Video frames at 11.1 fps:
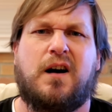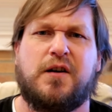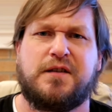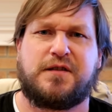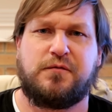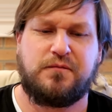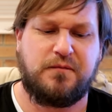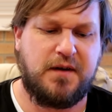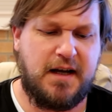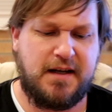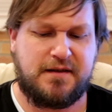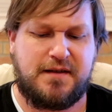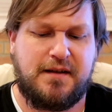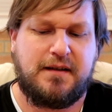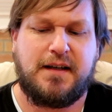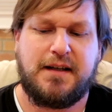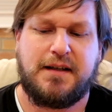All right, so next
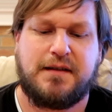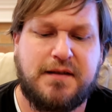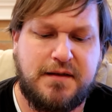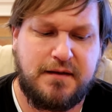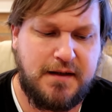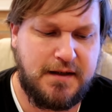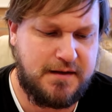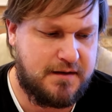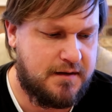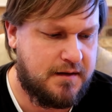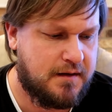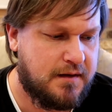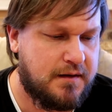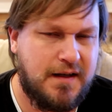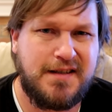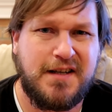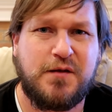is this
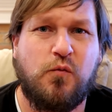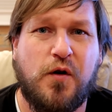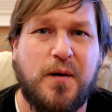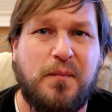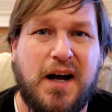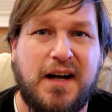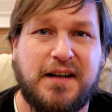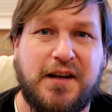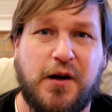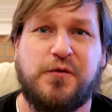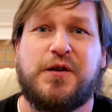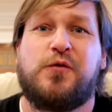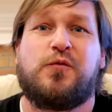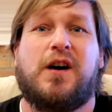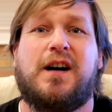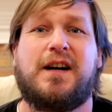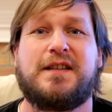is one of my go-to
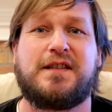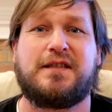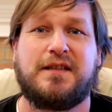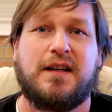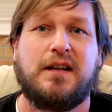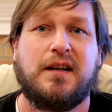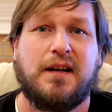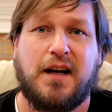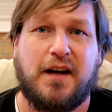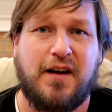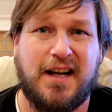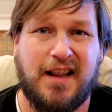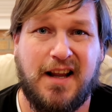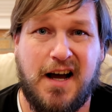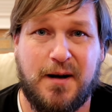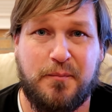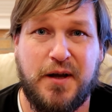rods. I've had a
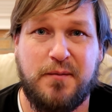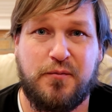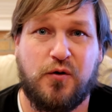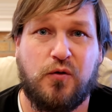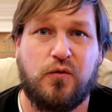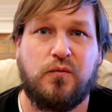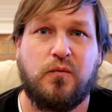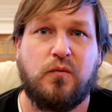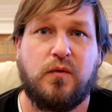lot of people